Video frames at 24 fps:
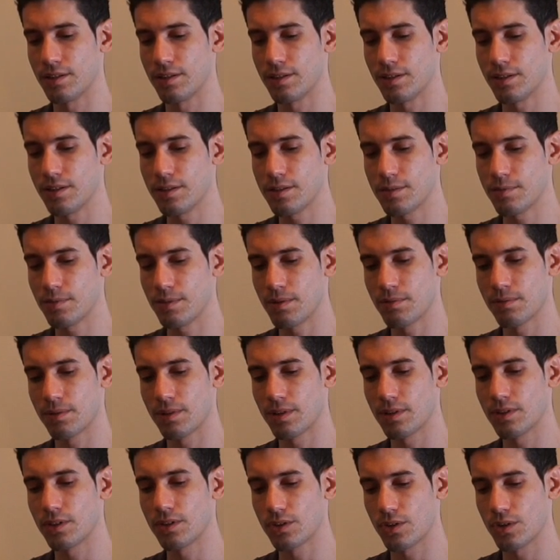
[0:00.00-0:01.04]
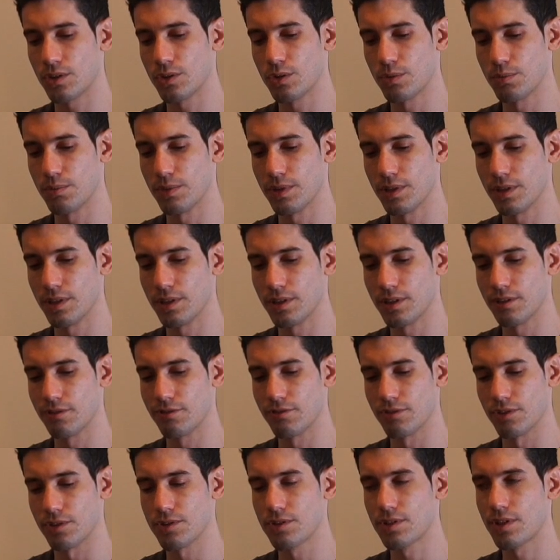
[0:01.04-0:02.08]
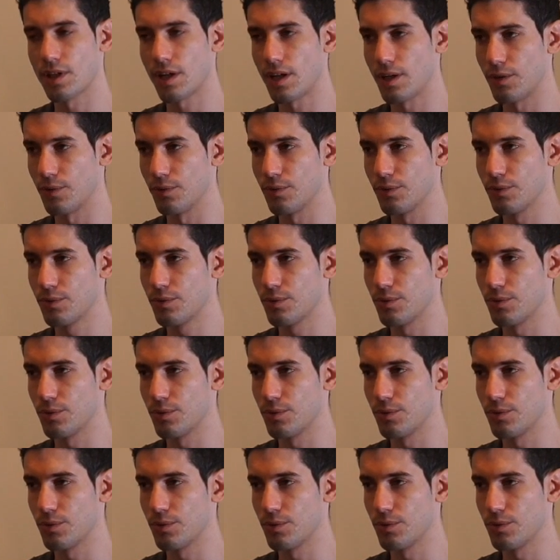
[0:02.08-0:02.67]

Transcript: these people are not going to be the first crowd